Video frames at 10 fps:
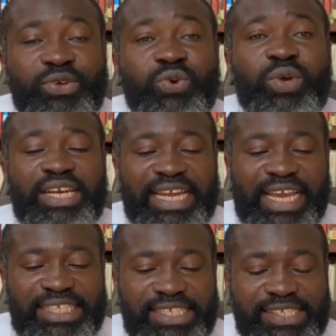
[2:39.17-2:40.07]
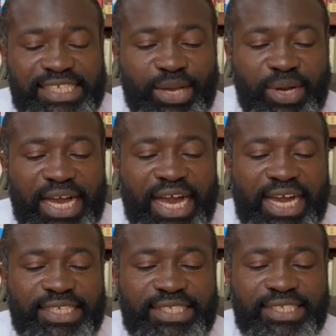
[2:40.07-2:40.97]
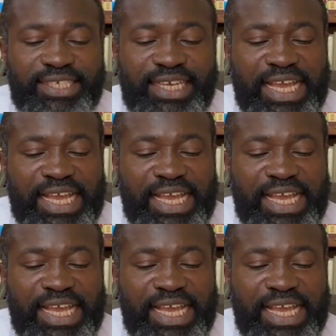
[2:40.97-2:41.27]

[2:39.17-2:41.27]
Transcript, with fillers: who enlightens our hearts